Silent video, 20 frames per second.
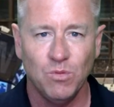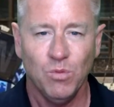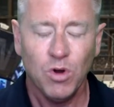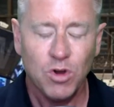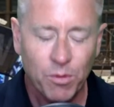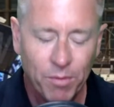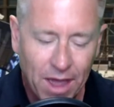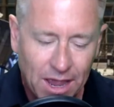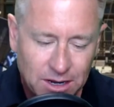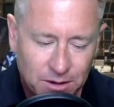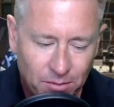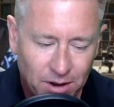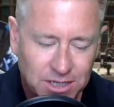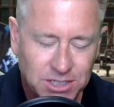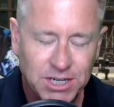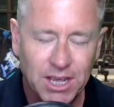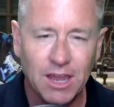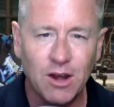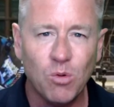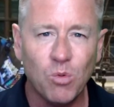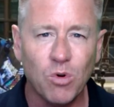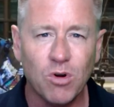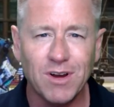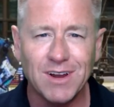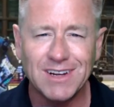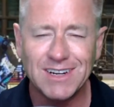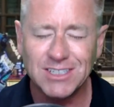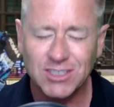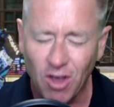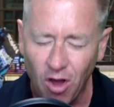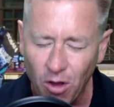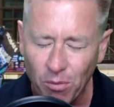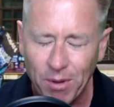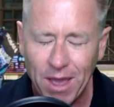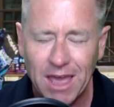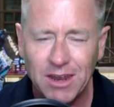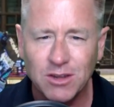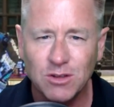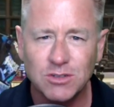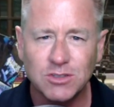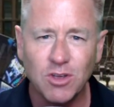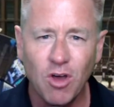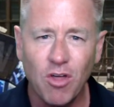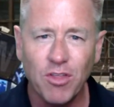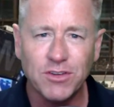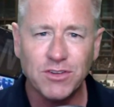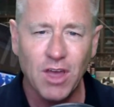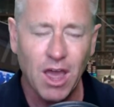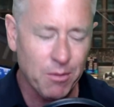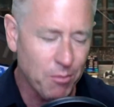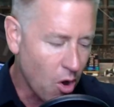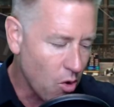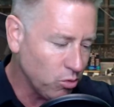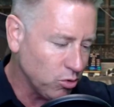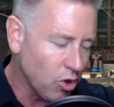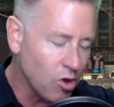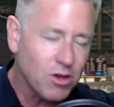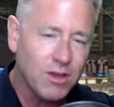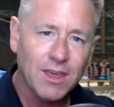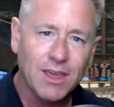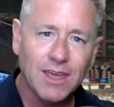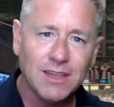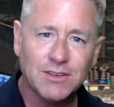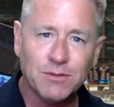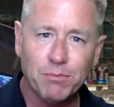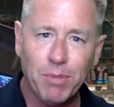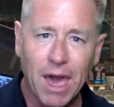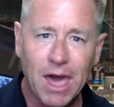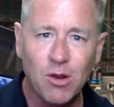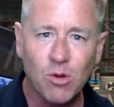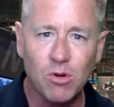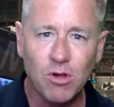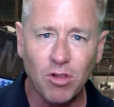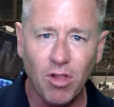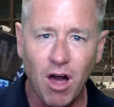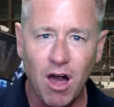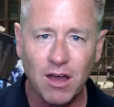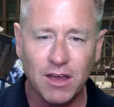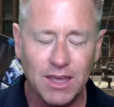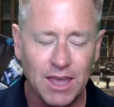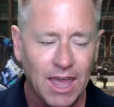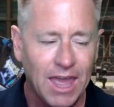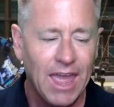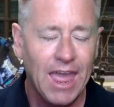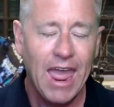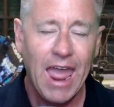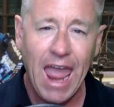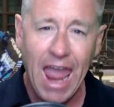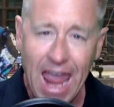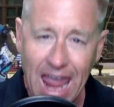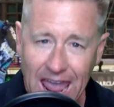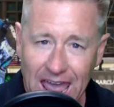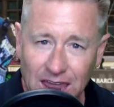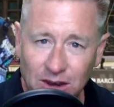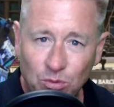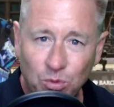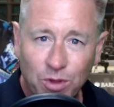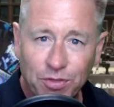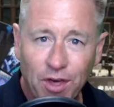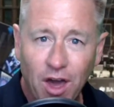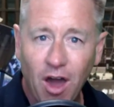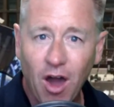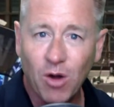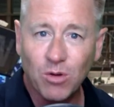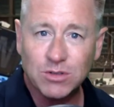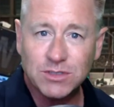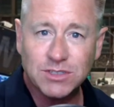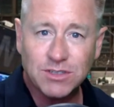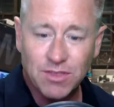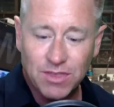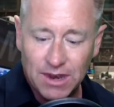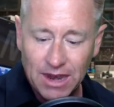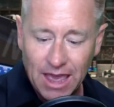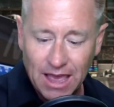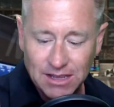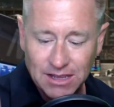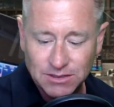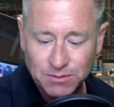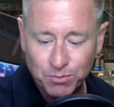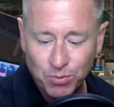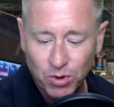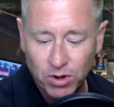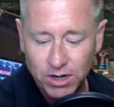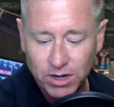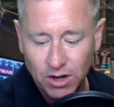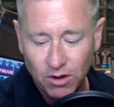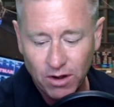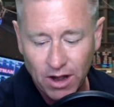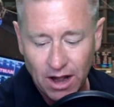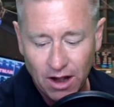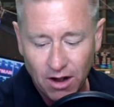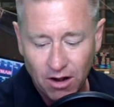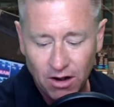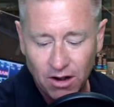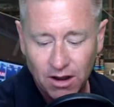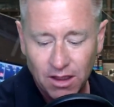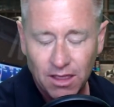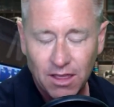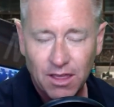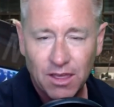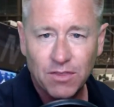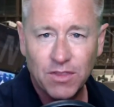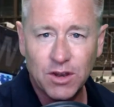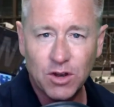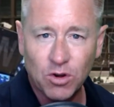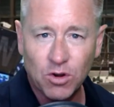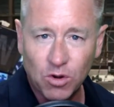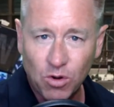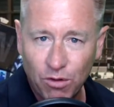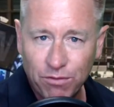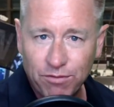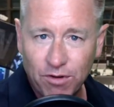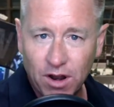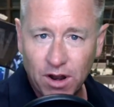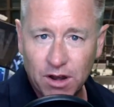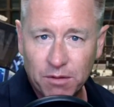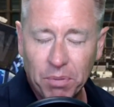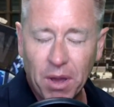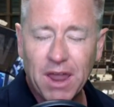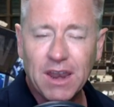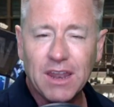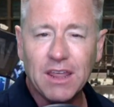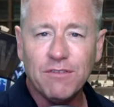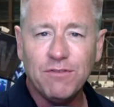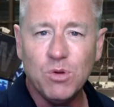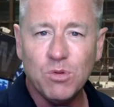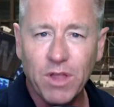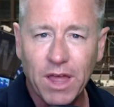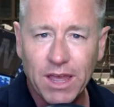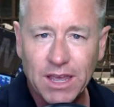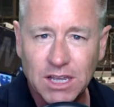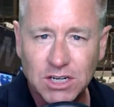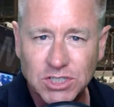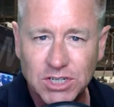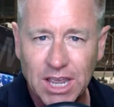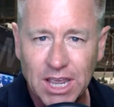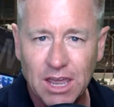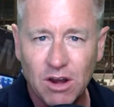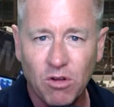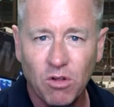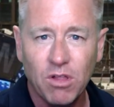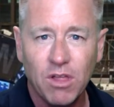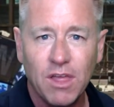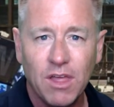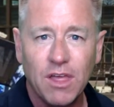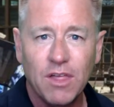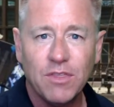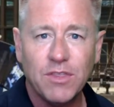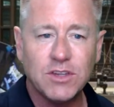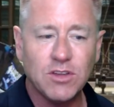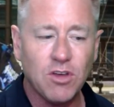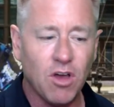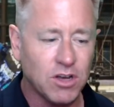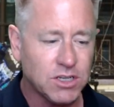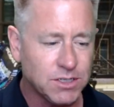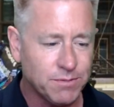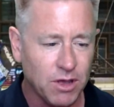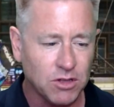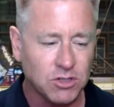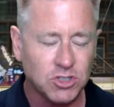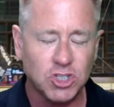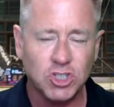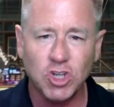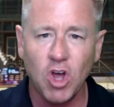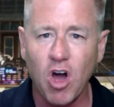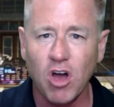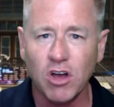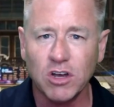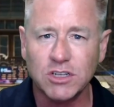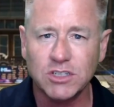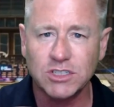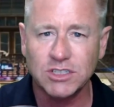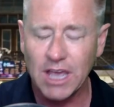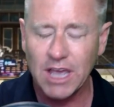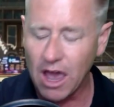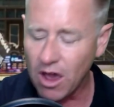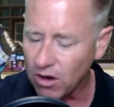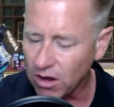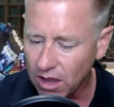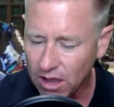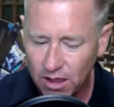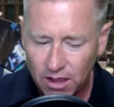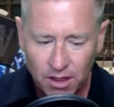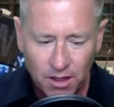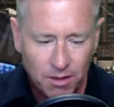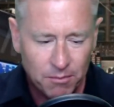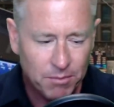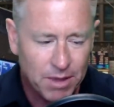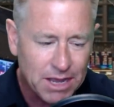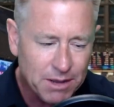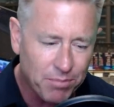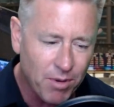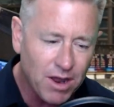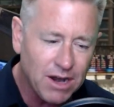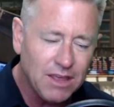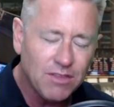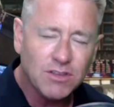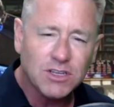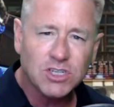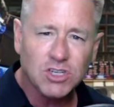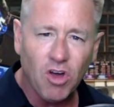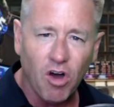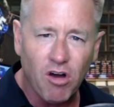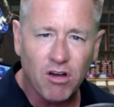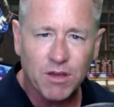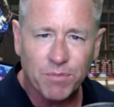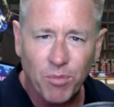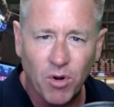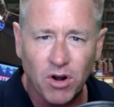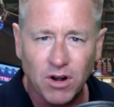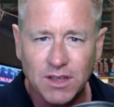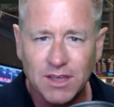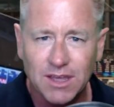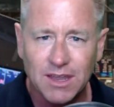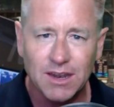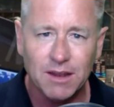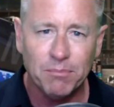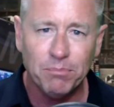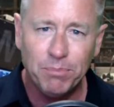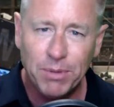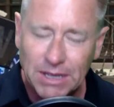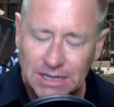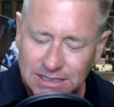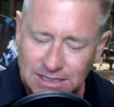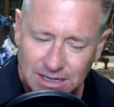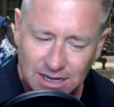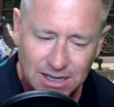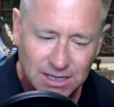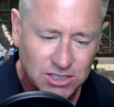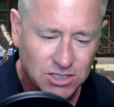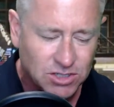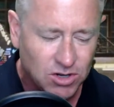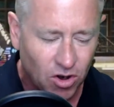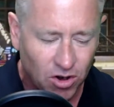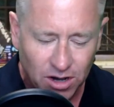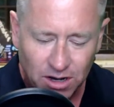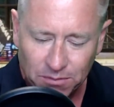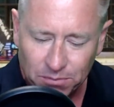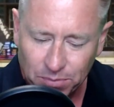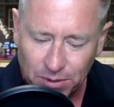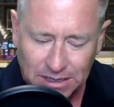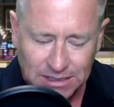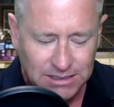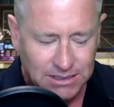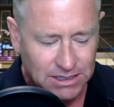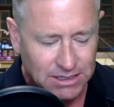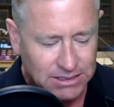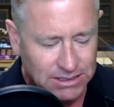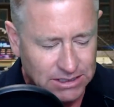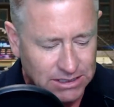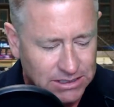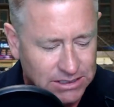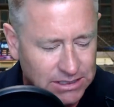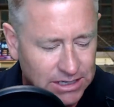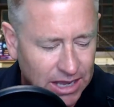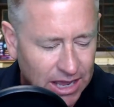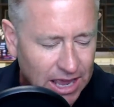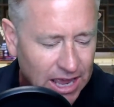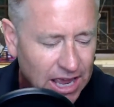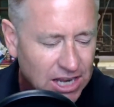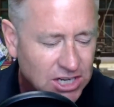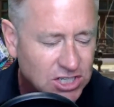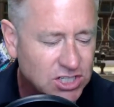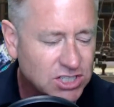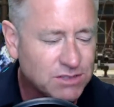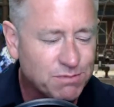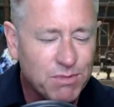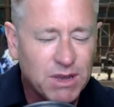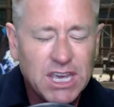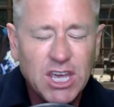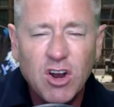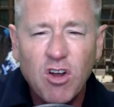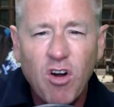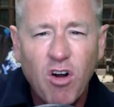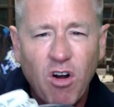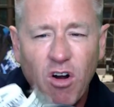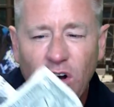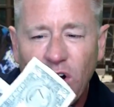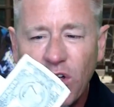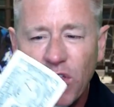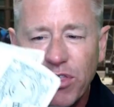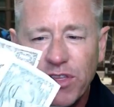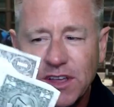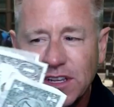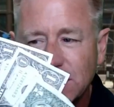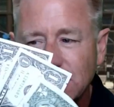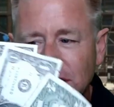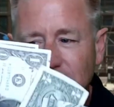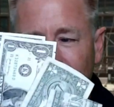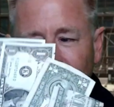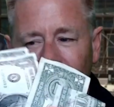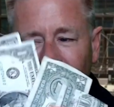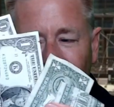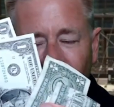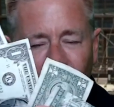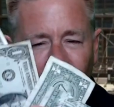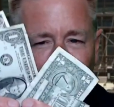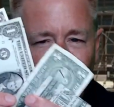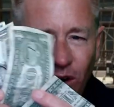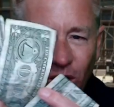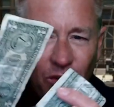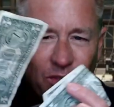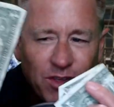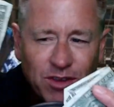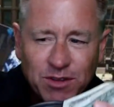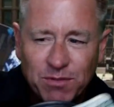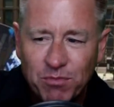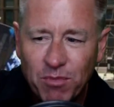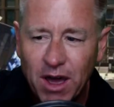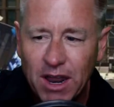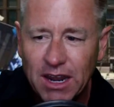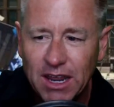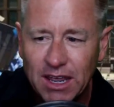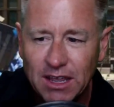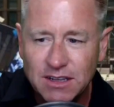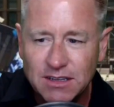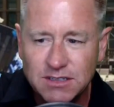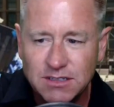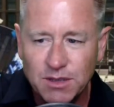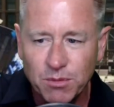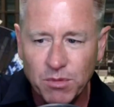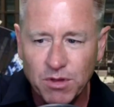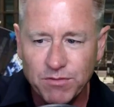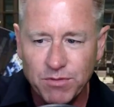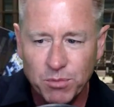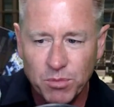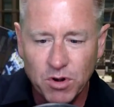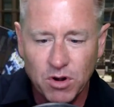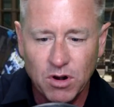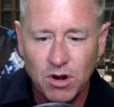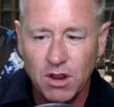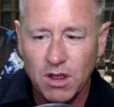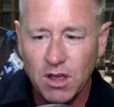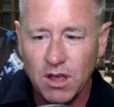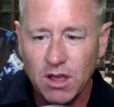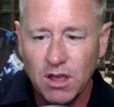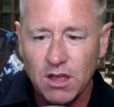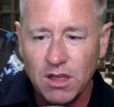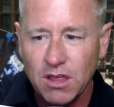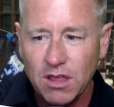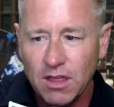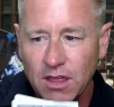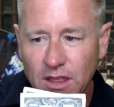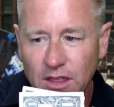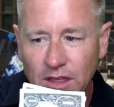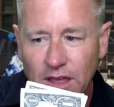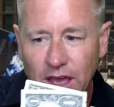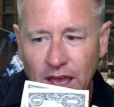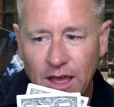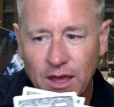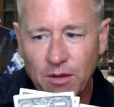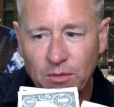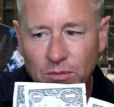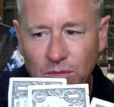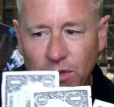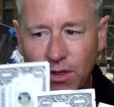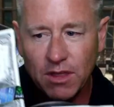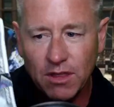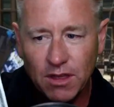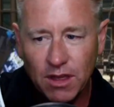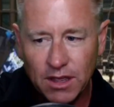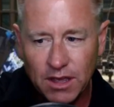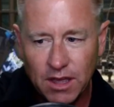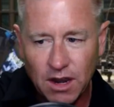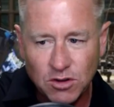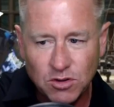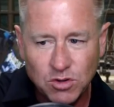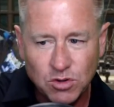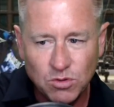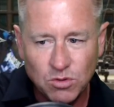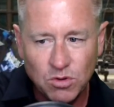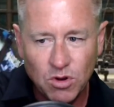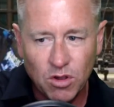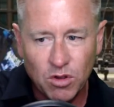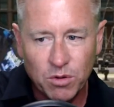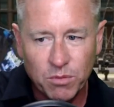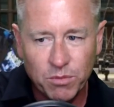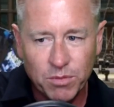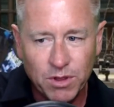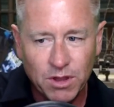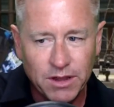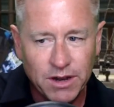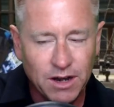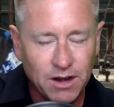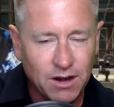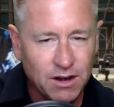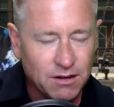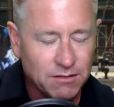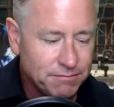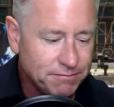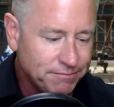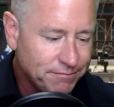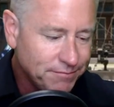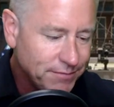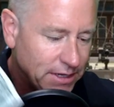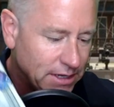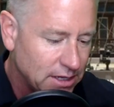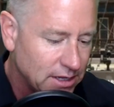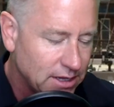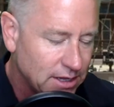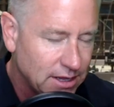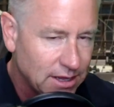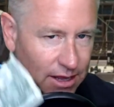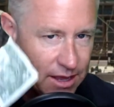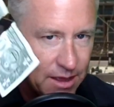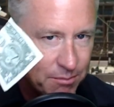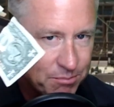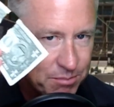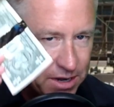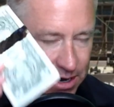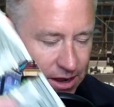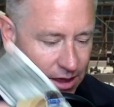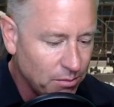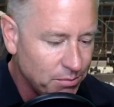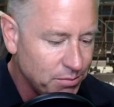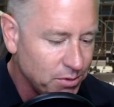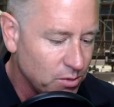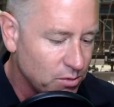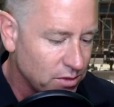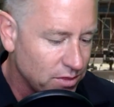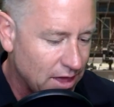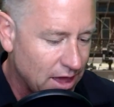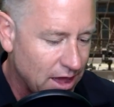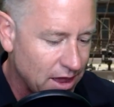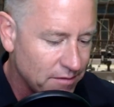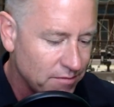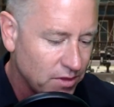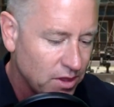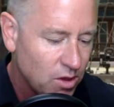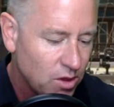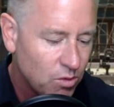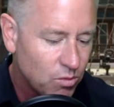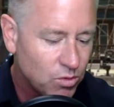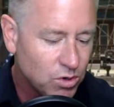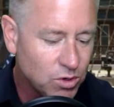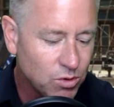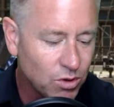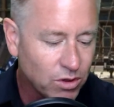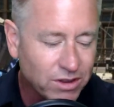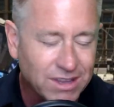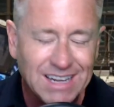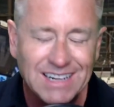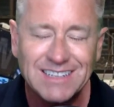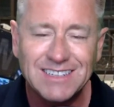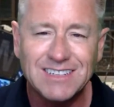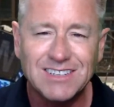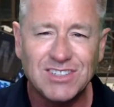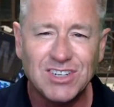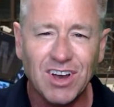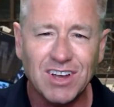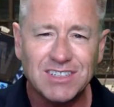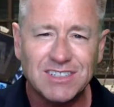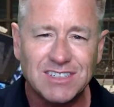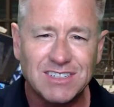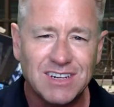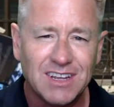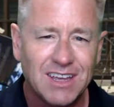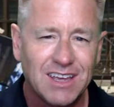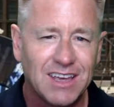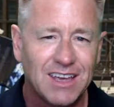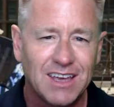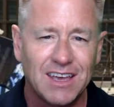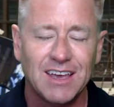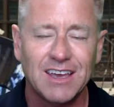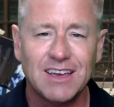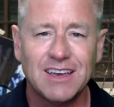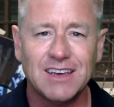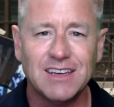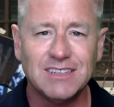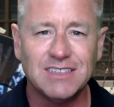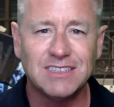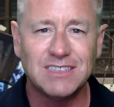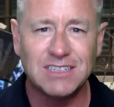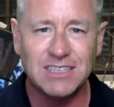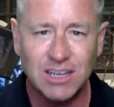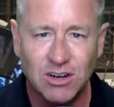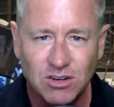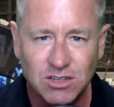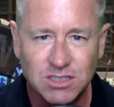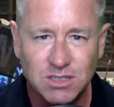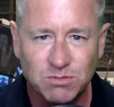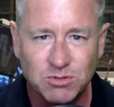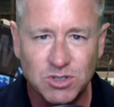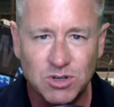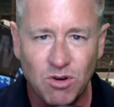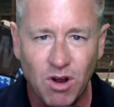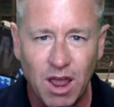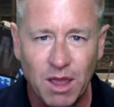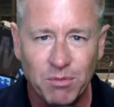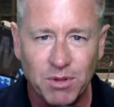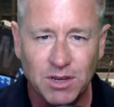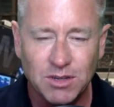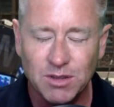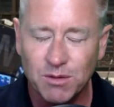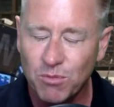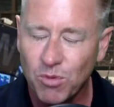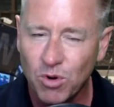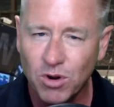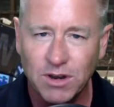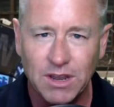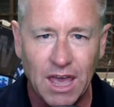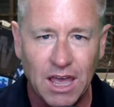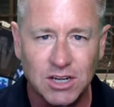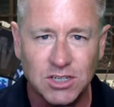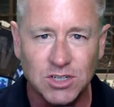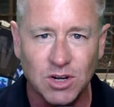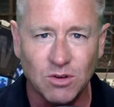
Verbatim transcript: Welcome back to my channel where it is all bad news all the time. Oh, look, it's bad o'clock. And with a host that has prettier hair than your girlfriend. But if you like a channel that talks about stonks, how to make money in the stonk market and business, starting businesses, just making all this money. Some of them are, I got a $2 bill here. I'm going to help you with that. Would you at least just consider subscribing to more dad